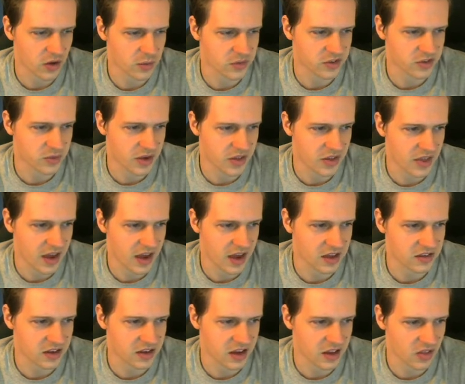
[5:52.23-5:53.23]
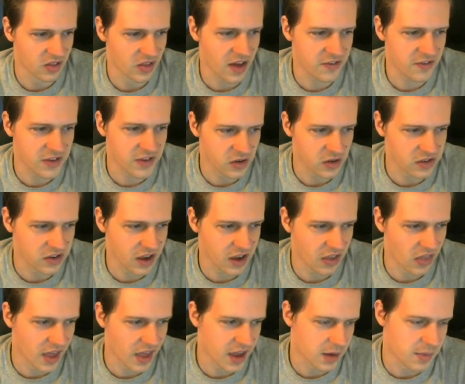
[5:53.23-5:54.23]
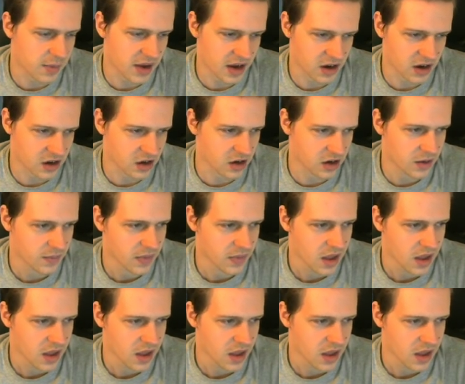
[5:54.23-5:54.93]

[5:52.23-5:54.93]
Smith as a left outside linebacker.